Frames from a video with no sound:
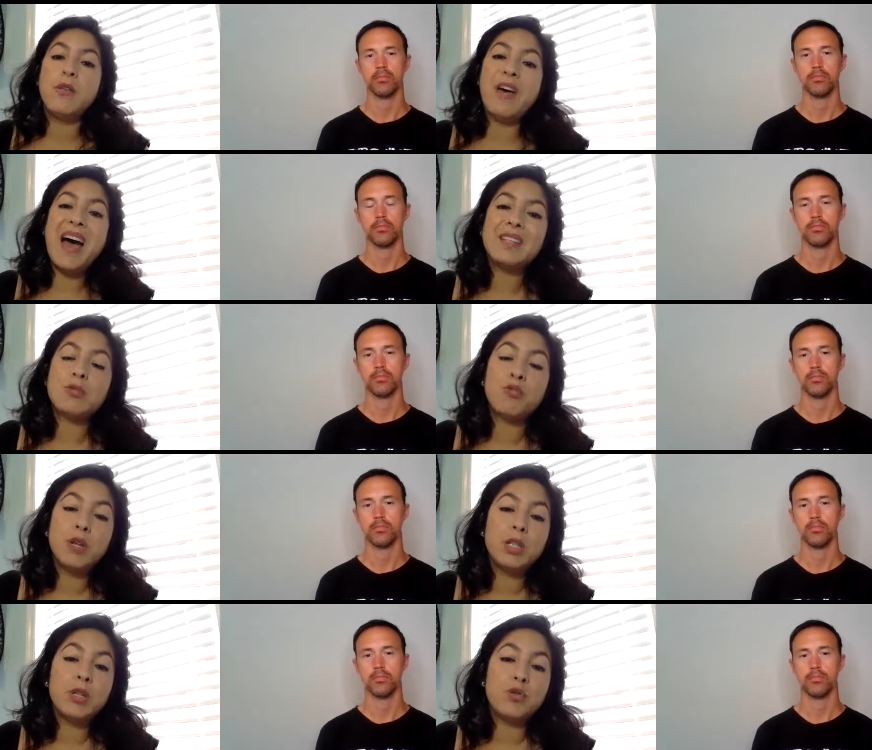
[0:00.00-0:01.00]
Speaker 1: that's
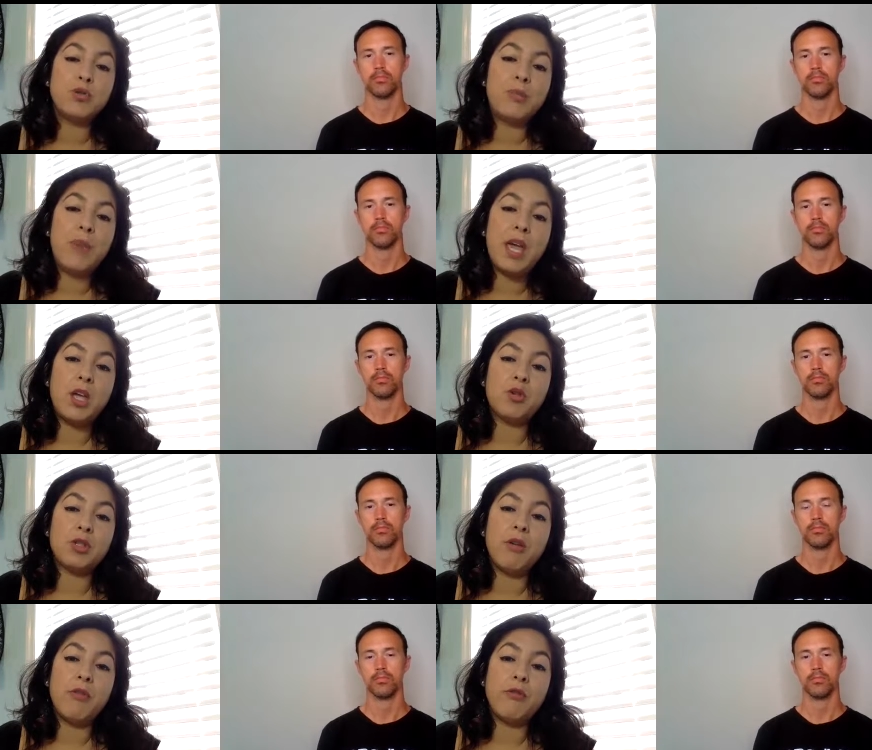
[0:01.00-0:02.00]
really, truly paying
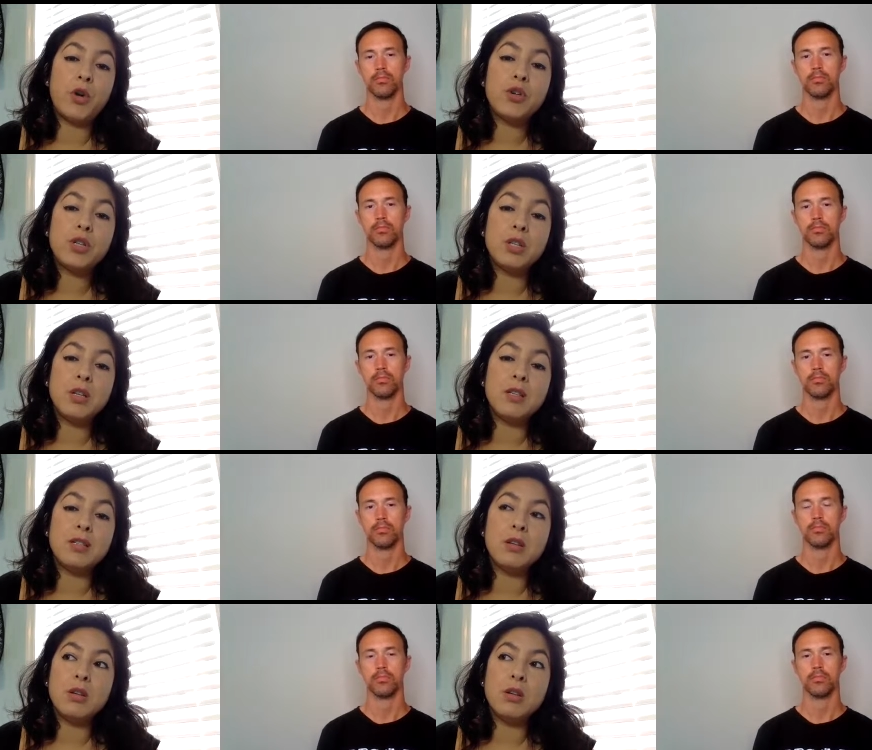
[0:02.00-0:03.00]
yourself first.
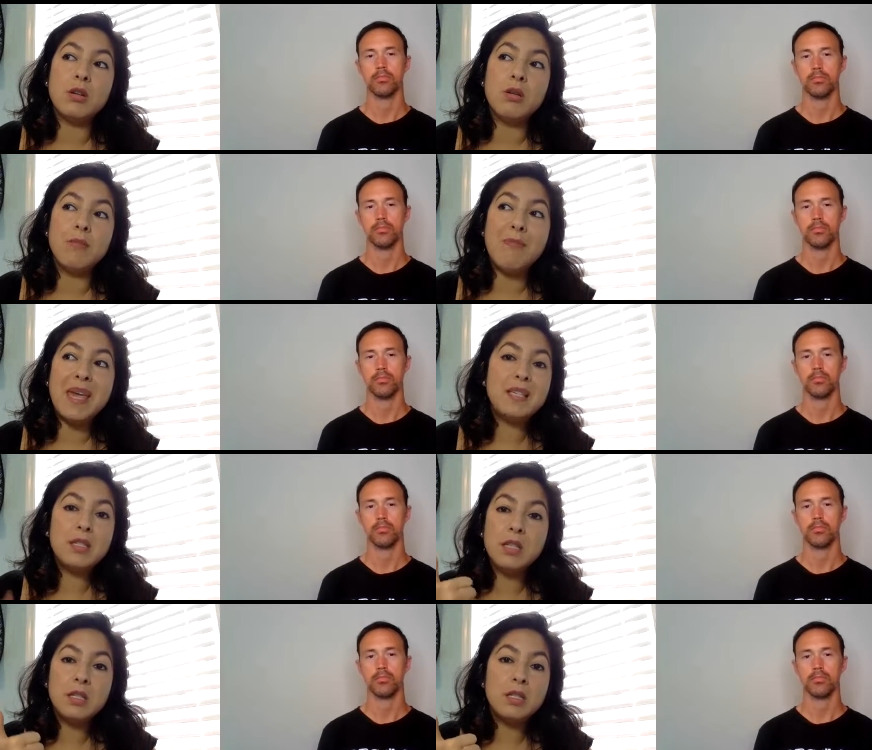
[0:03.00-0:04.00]
Is
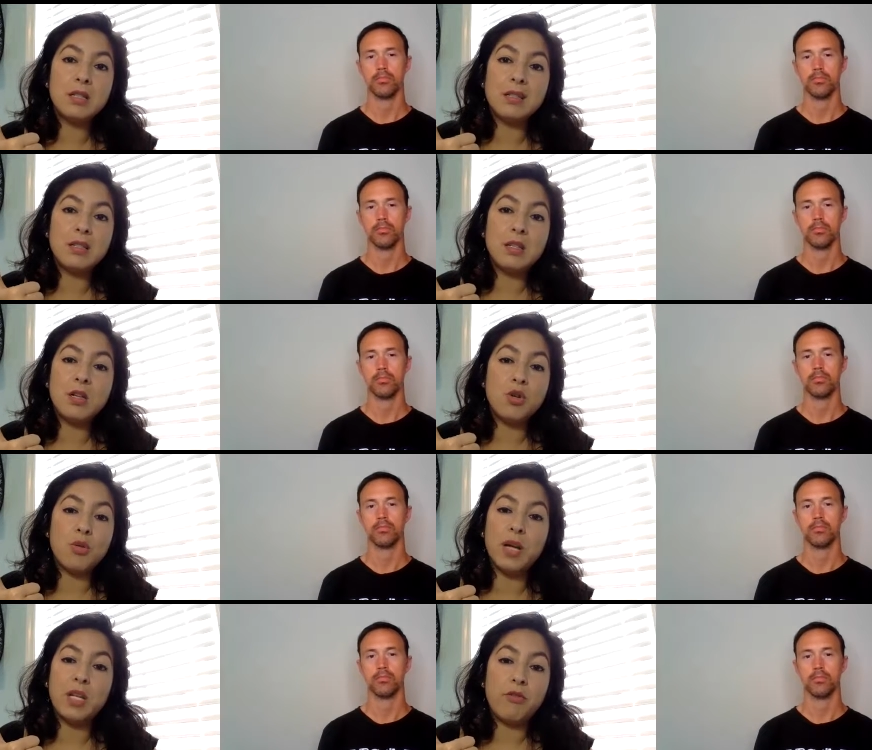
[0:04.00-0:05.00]
Macy's doesn't see your
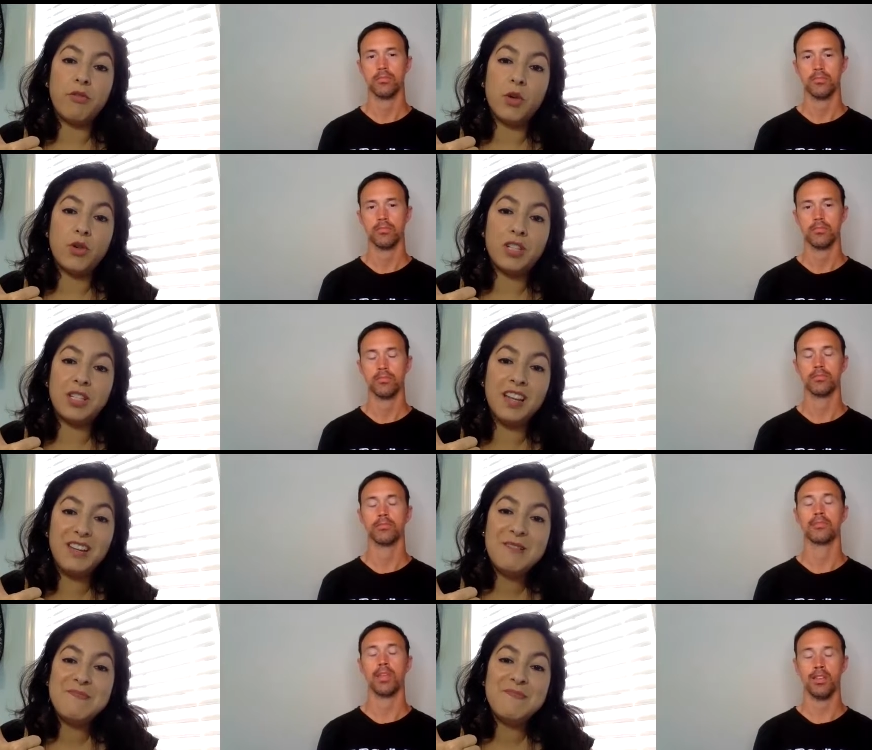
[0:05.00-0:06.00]
money first,
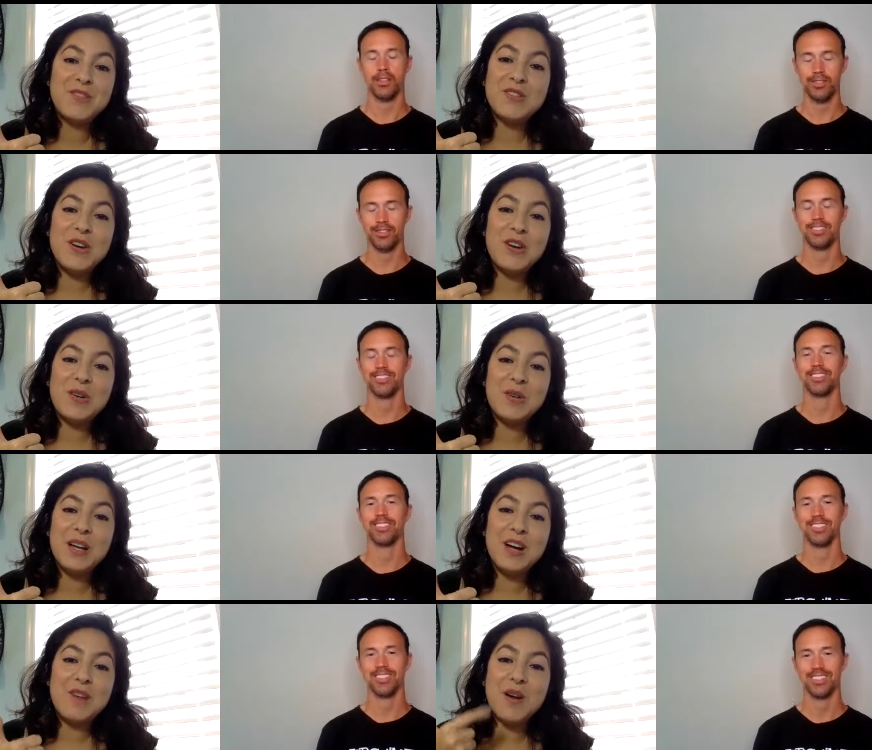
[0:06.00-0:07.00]
you know,
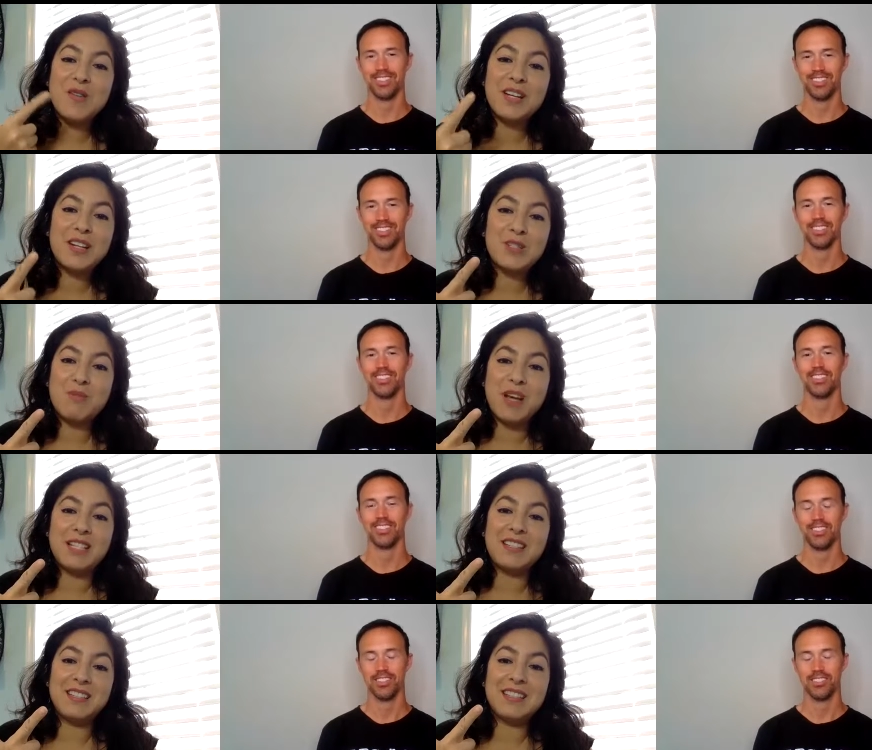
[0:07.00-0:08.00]
American
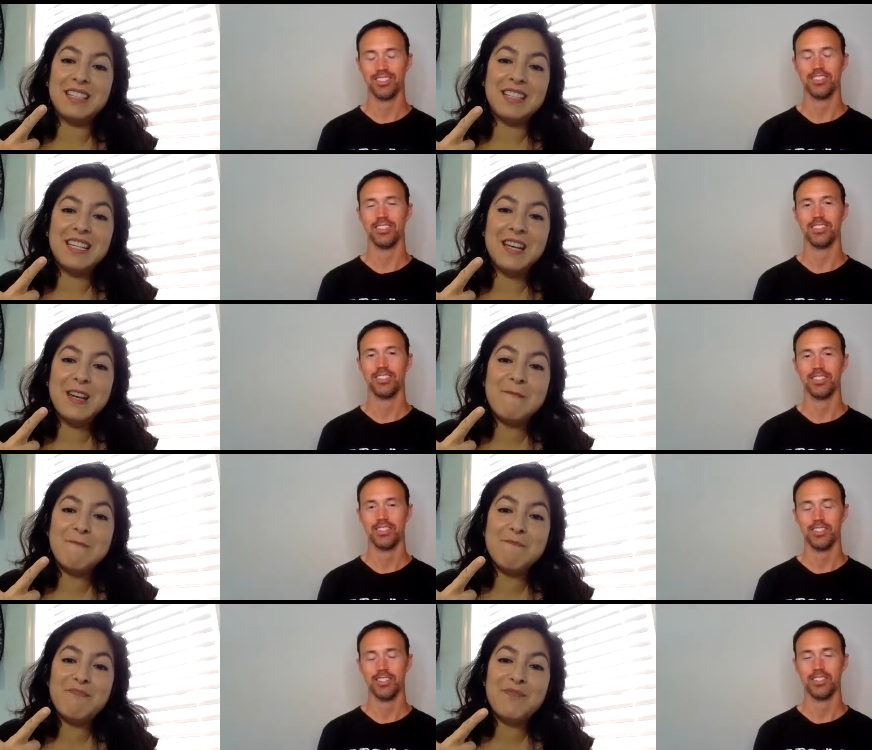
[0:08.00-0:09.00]
Express doesn't see it.
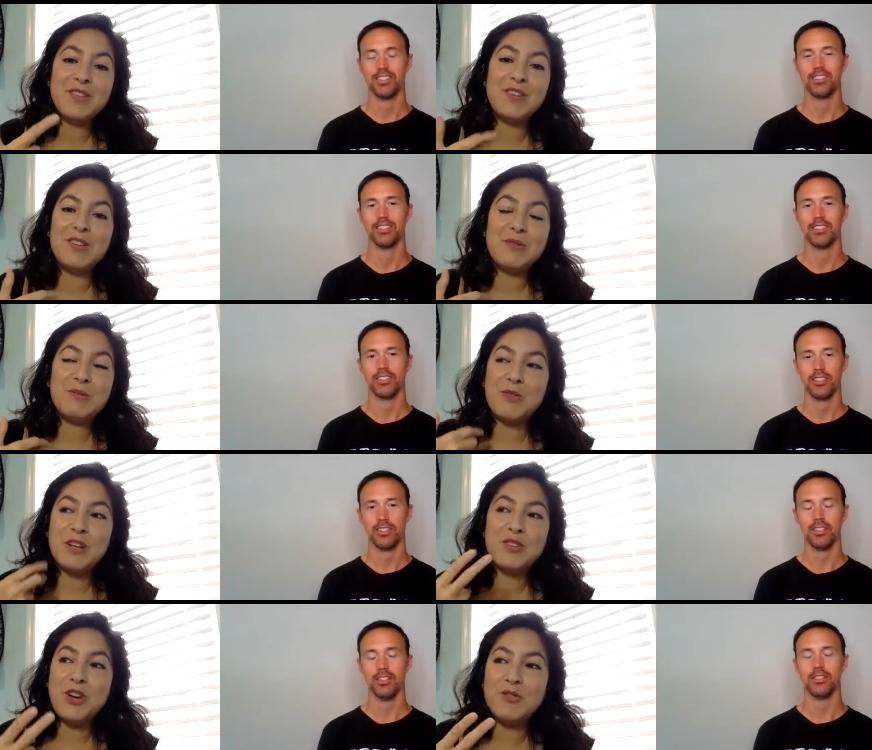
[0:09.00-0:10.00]
You know,
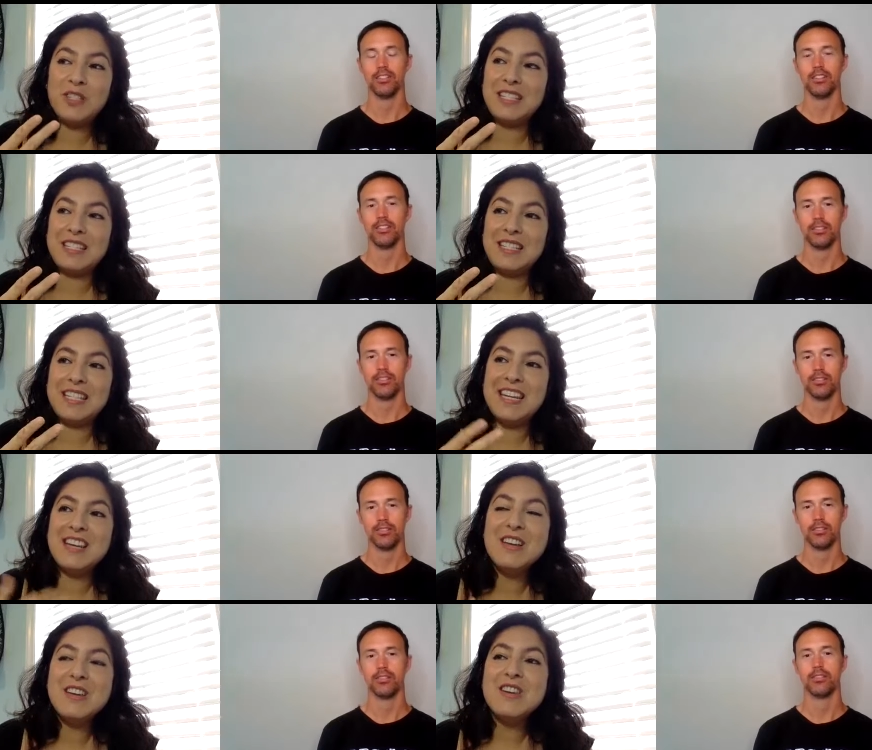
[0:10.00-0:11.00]
Trader Joe's doesn't see
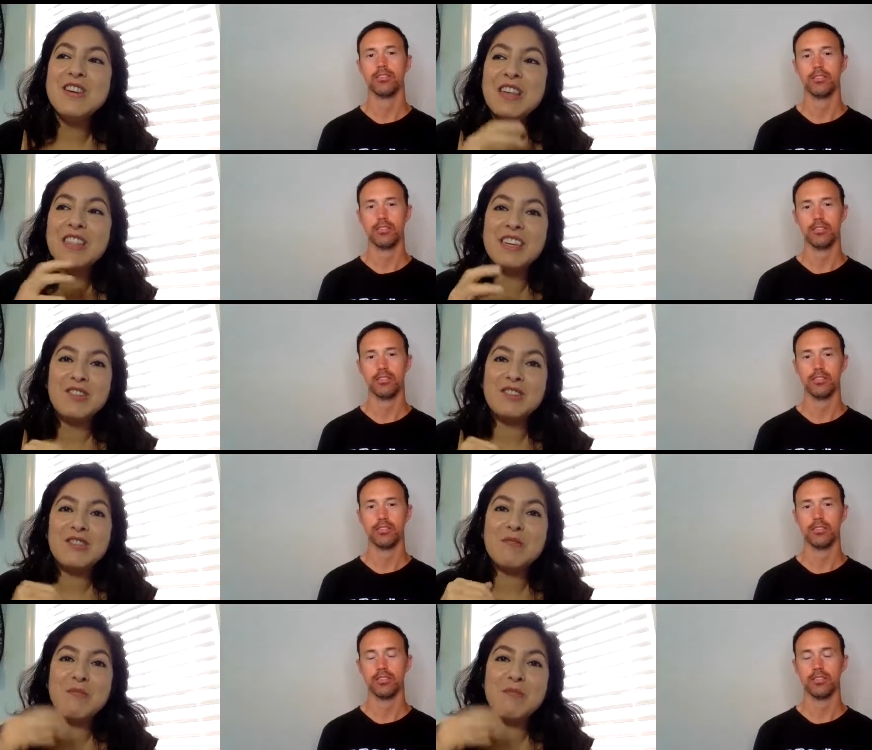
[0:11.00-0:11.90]
it, nothing. The